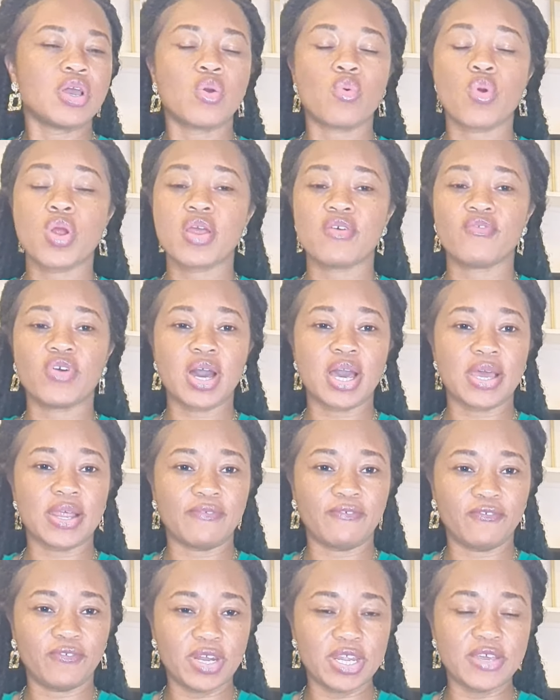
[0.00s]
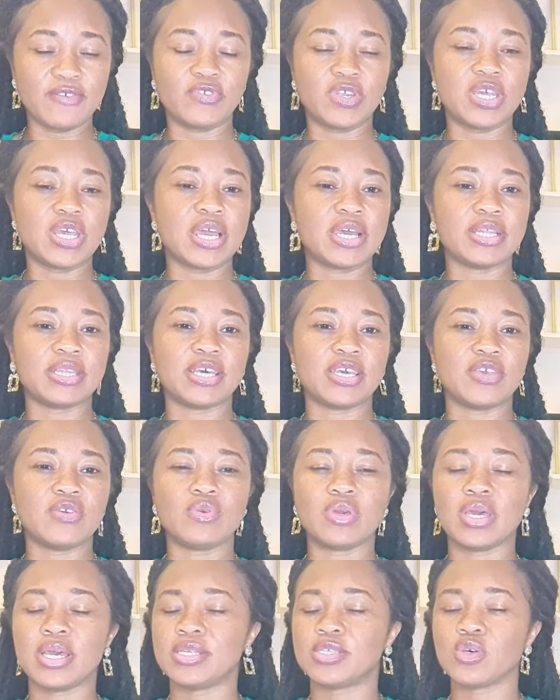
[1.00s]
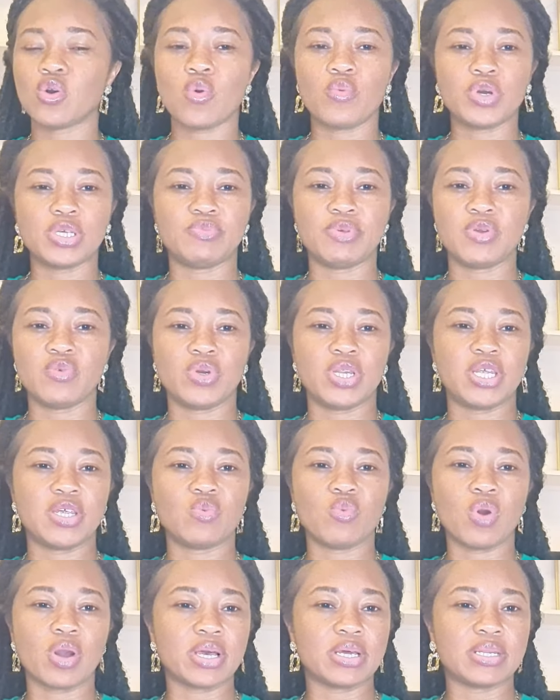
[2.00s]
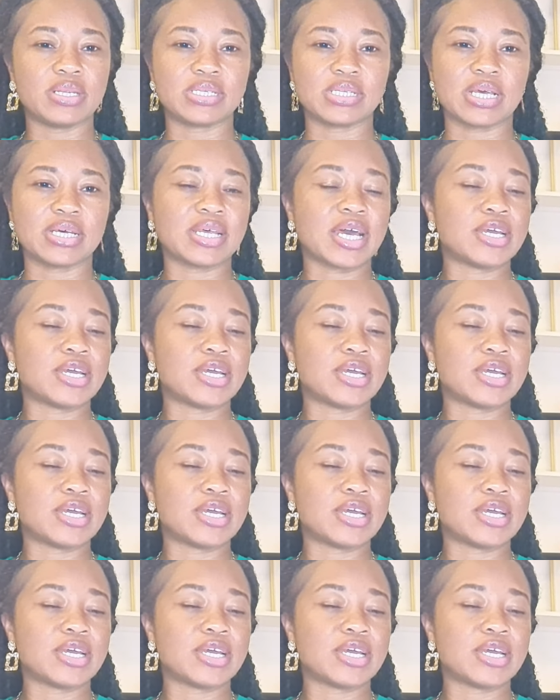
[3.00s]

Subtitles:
Wherever I've lived here in the UK, it's always been within walking distance.